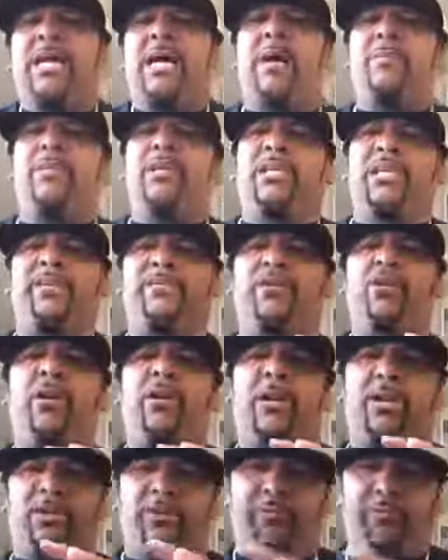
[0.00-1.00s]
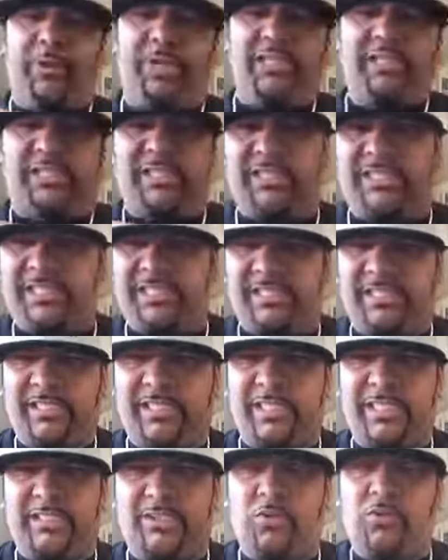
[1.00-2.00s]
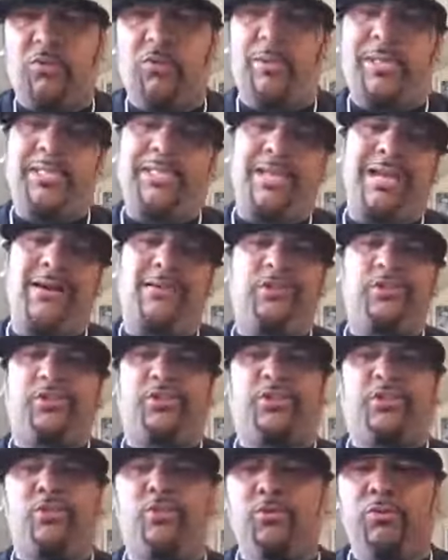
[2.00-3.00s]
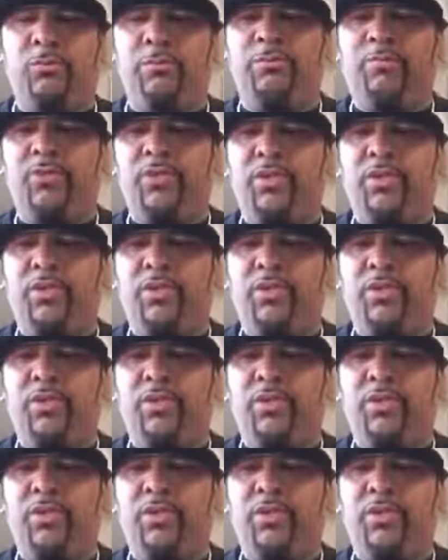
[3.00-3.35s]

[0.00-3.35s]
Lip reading: I'm going to give y'all the career statistics all the way down to two.